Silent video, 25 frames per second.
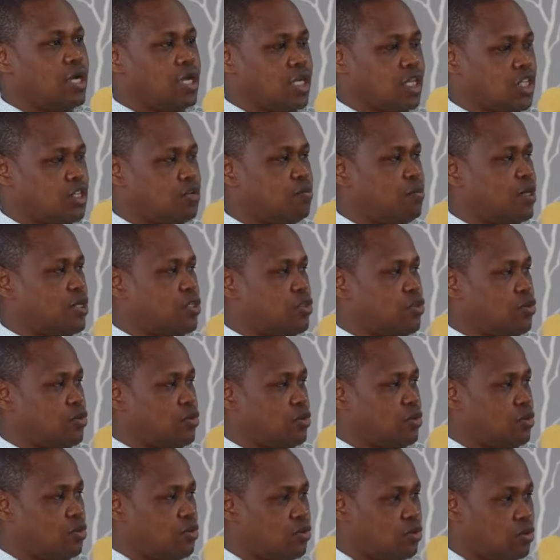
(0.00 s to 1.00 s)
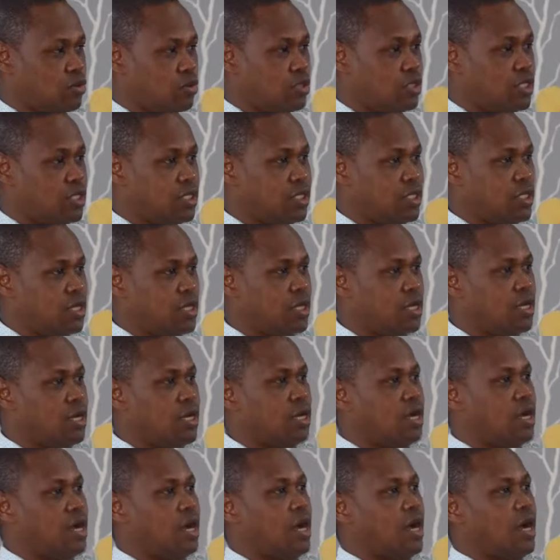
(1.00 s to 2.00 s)
his personal good
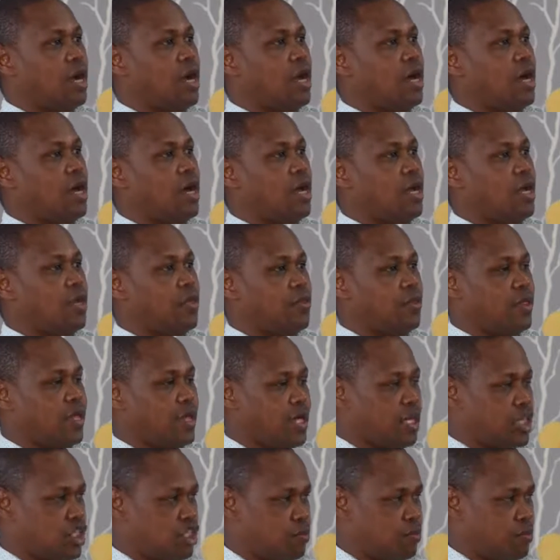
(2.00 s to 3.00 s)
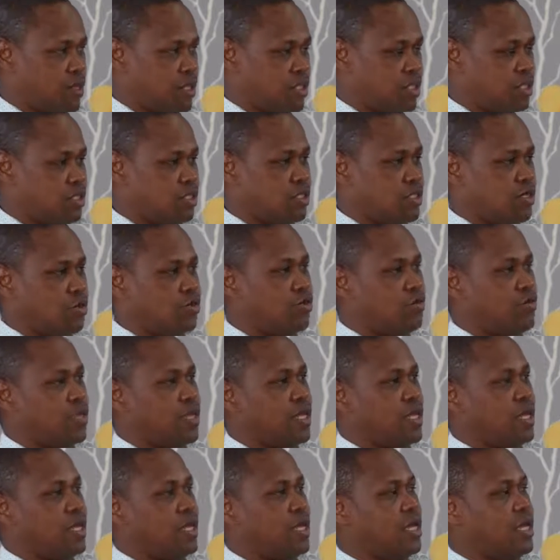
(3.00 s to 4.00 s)
in the expense of
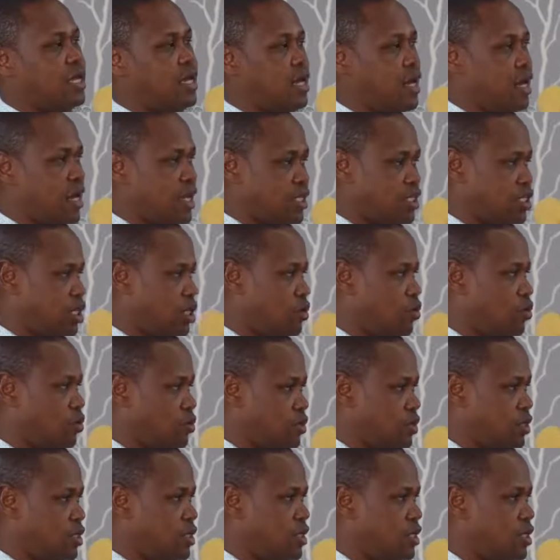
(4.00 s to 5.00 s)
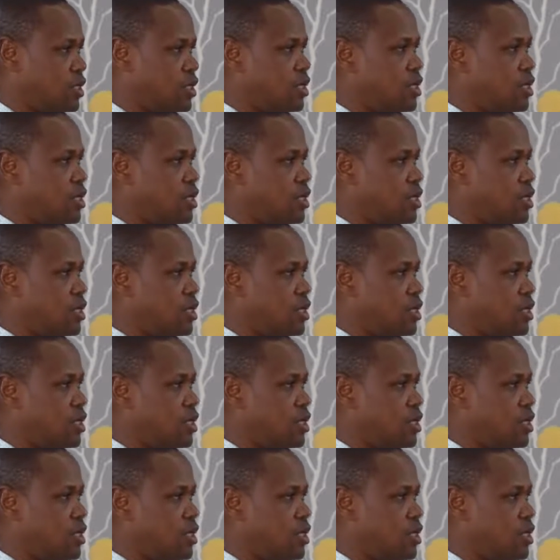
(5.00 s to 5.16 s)
the larger good,